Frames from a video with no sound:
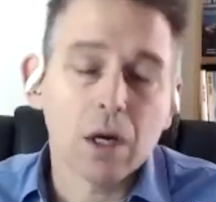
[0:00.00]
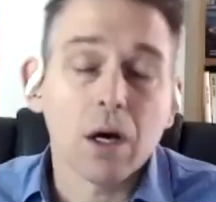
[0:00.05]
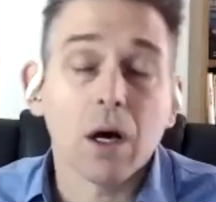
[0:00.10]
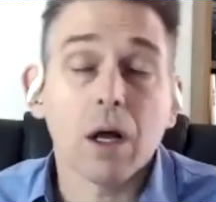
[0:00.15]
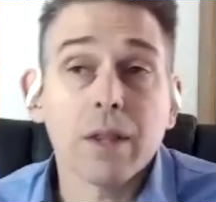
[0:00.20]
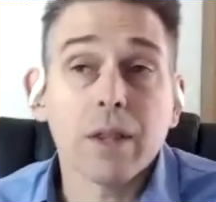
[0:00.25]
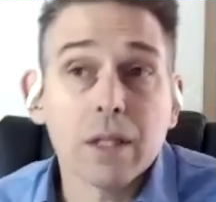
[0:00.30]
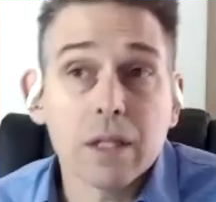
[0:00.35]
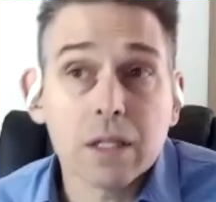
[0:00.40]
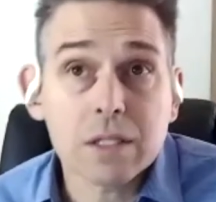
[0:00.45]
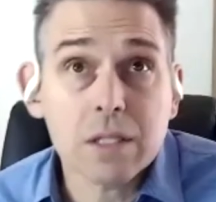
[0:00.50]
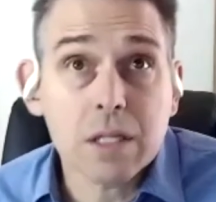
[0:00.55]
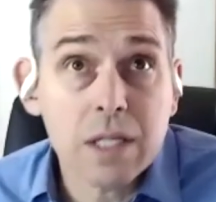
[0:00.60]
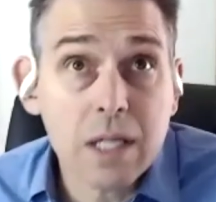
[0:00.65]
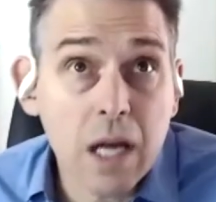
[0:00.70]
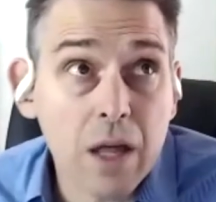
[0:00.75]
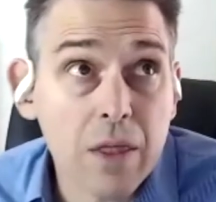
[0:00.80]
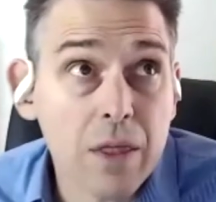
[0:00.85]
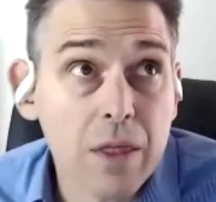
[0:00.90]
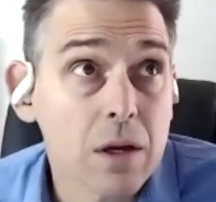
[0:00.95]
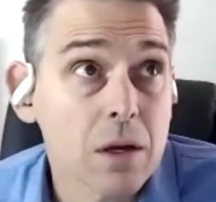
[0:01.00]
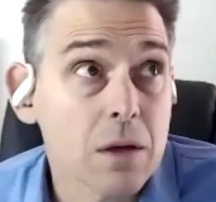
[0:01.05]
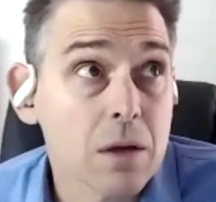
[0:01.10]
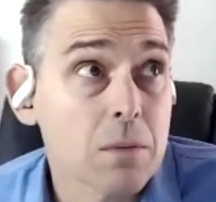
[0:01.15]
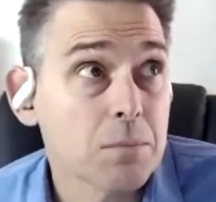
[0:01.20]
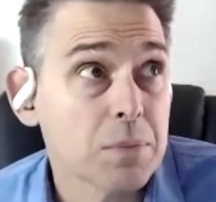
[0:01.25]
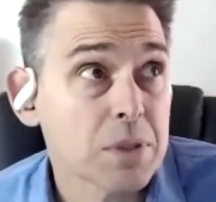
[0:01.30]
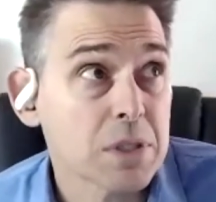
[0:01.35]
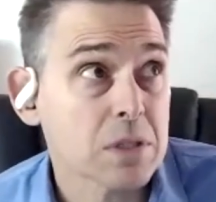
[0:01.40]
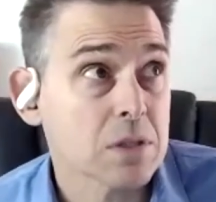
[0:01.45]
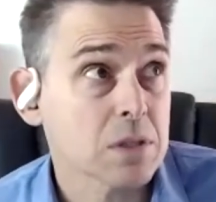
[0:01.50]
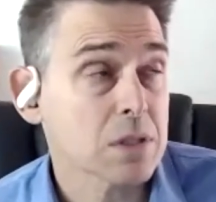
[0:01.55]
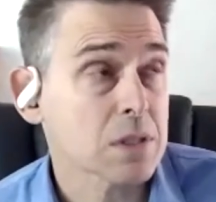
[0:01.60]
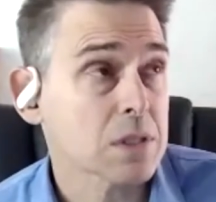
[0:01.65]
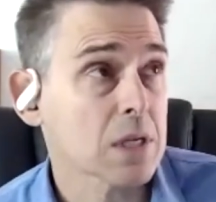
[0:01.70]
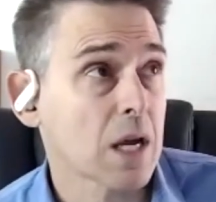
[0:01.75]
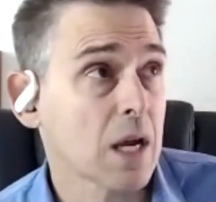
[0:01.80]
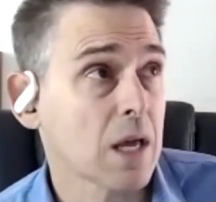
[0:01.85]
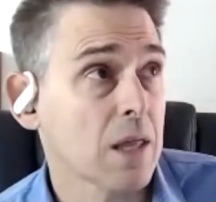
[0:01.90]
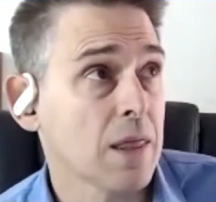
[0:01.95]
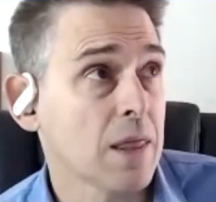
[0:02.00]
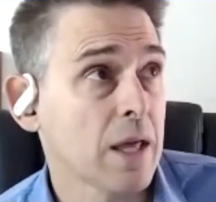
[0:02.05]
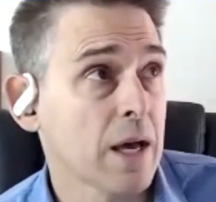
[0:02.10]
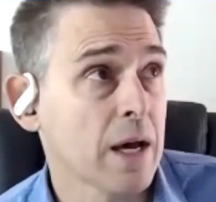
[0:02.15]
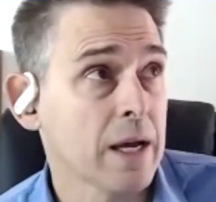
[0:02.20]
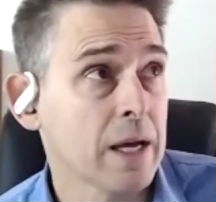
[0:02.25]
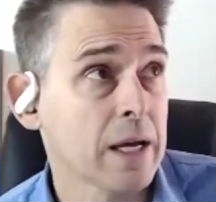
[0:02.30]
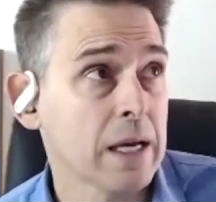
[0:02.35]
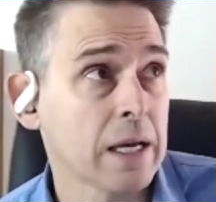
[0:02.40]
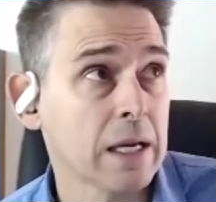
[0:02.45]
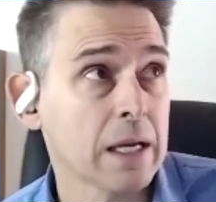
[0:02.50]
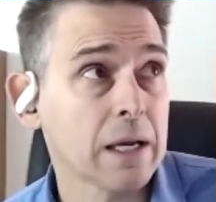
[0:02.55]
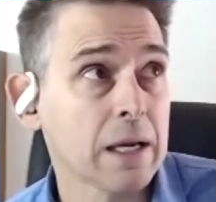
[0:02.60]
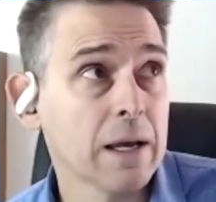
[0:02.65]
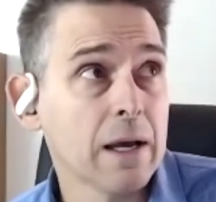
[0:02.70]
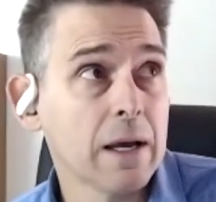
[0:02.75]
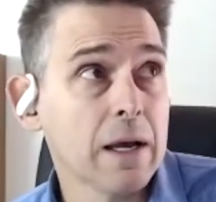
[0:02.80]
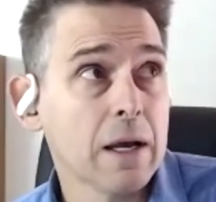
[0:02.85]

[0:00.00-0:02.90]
Then there's another business, and they,